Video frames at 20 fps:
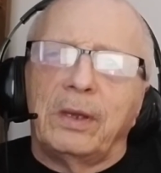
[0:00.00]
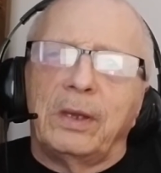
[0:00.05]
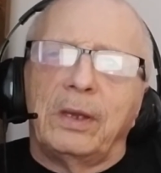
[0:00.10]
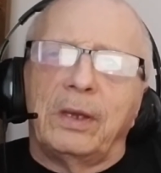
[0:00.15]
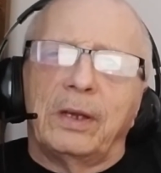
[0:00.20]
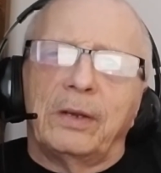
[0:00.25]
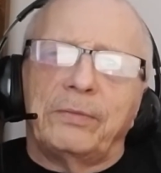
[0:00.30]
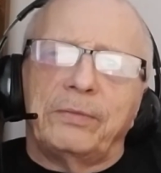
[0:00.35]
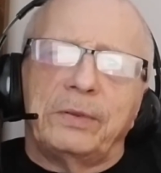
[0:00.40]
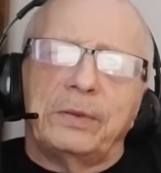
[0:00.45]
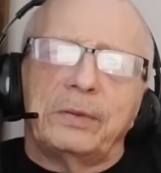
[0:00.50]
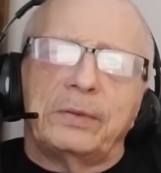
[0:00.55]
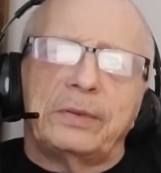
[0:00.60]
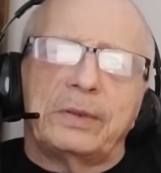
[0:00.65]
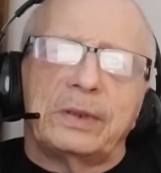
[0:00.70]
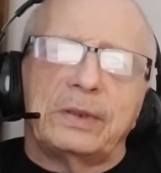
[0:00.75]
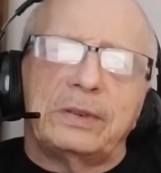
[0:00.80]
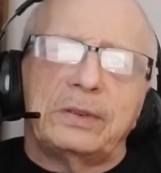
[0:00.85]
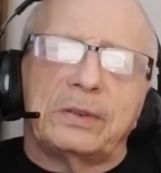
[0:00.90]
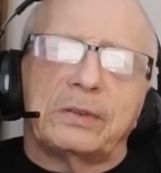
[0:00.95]
A few
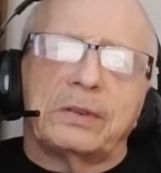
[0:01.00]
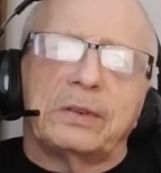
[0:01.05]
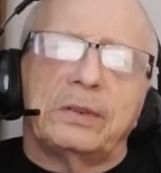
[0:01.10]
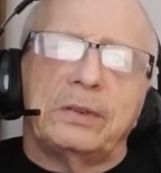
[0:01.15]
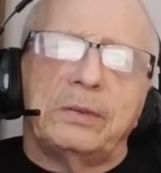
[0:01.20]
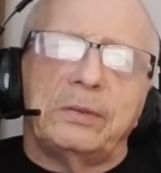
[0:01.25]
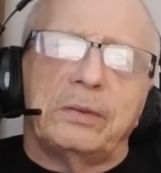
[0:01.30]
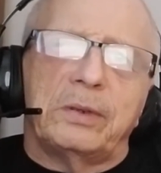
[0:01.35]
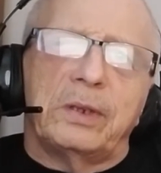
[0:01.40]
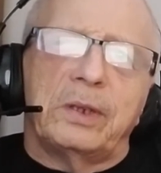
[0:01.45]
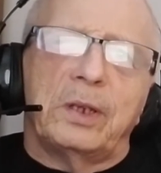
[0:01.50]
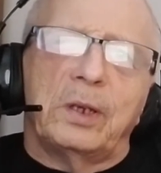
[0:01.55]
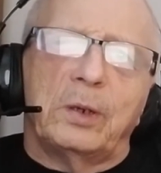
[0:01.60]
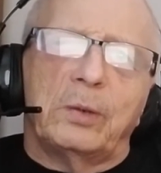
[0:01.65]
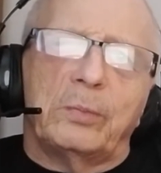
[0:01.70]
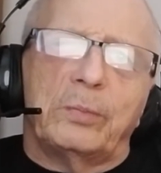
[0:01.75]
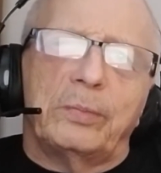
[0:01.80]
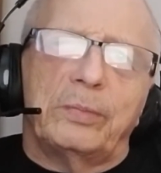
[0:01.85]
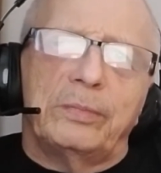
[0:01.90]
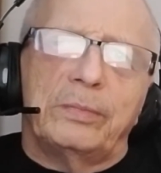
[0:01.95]
things you can do to
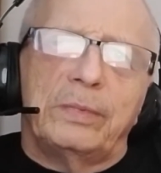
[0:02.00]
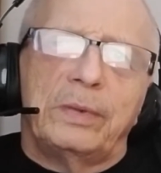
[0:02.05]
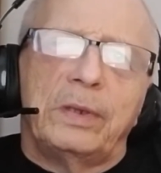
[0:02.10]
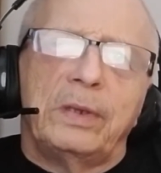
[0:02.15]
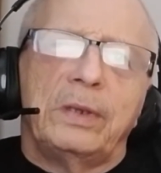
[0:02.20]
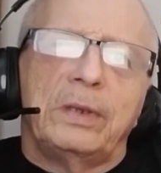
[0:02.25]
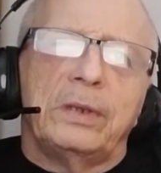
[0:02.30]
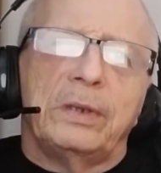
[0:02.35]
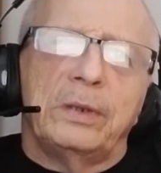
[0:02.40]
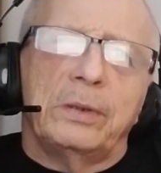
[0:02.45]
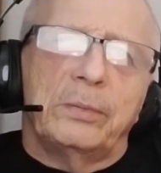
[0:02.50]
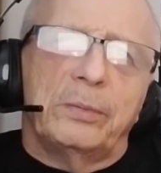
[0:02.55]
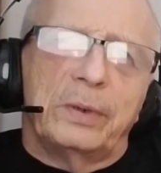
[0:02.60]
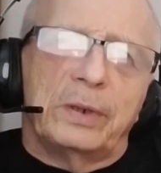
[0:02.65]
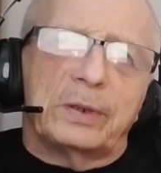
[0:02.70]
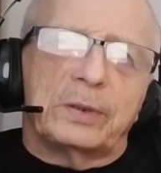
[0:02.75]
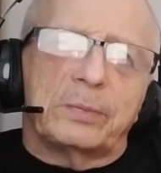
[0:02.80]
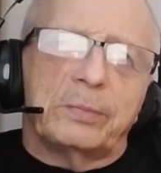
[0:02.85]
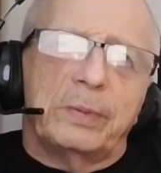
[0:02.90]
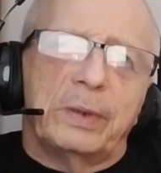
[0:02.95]
help you
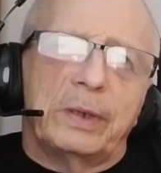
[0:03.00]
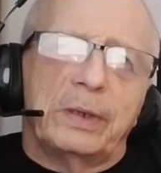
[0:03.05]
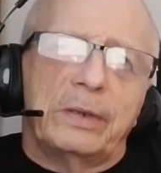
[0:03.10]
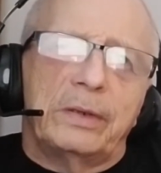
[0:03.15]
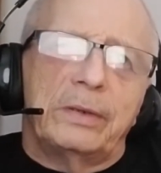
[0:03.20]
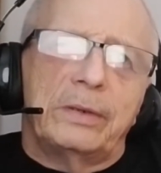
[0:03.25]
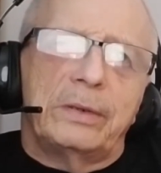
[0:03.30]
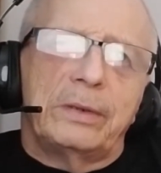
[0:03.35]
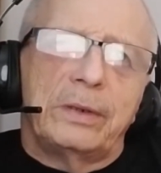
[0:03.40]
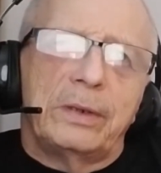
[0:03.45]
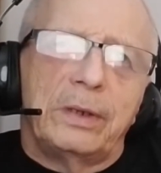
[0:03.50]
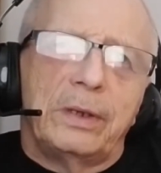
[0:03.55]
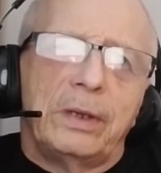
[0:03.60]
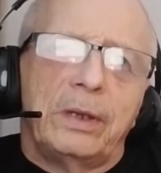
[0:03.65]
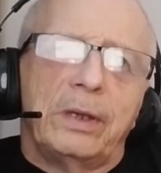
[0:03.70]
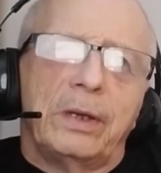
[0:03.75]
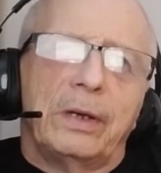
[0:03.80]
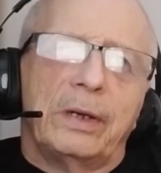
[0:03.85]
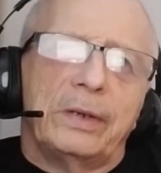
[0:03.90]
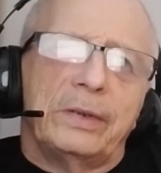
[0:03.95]
rest better
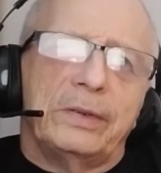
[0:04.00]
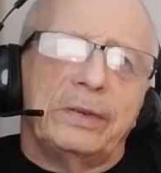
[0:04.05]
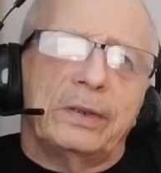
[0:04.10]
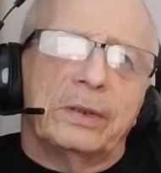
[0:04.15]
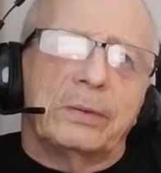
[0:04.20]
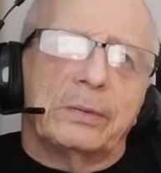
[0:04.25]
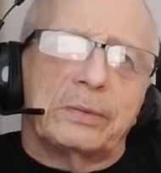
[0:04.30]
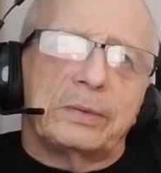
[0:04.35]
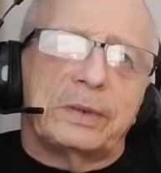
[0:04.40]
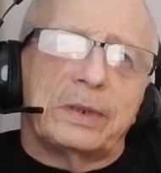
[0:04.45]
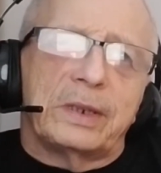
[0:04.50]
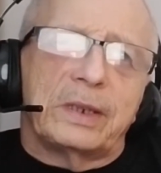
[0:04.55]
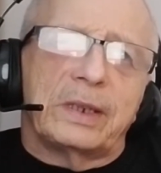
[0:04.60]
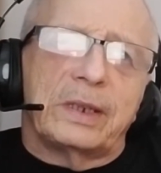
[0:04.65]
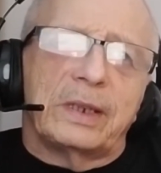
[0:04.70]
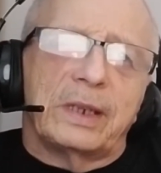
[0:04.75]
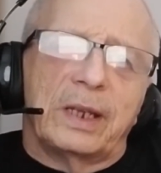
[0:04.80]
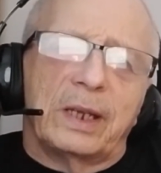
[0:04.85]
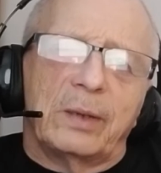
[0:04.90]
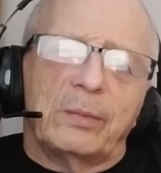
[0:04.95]
are: don't take a
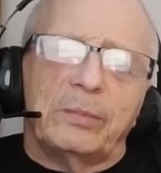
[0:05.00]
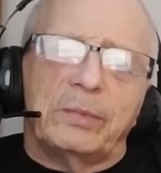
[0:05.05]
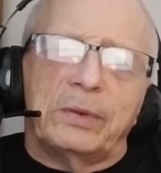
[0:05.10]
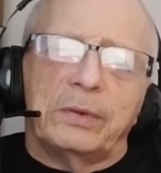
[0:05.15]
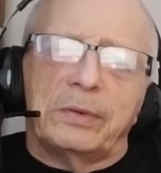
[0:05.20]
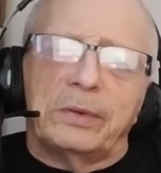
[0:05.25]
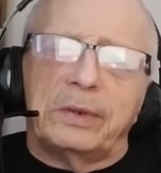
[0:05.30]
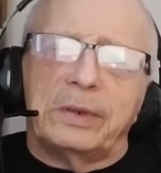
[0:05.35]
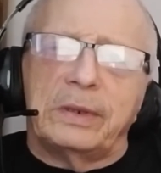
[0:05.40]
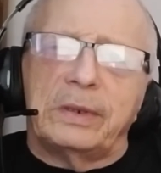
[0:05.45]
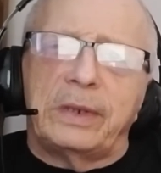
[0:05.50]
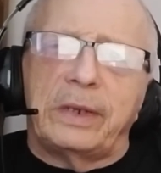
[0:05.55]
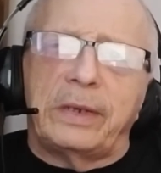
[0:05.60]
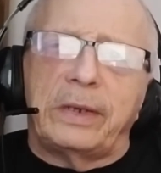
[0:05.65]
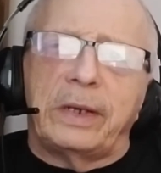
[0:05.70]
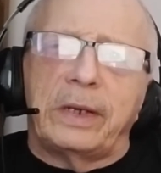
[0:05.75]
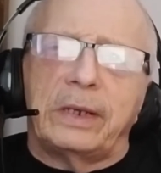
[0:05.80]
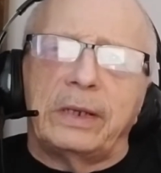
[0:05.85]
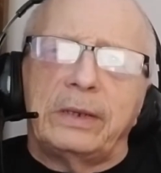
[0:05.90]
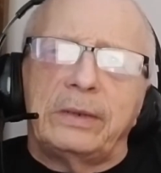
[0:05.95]
nap during the
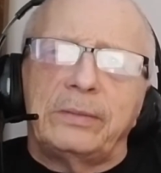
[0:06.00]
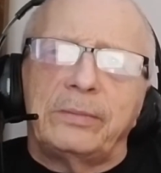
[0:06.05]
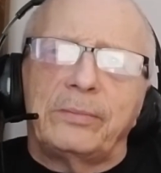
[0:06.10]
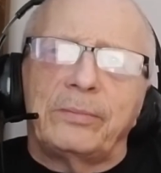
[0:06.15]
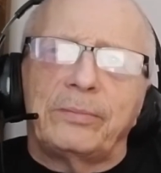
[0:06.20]
day.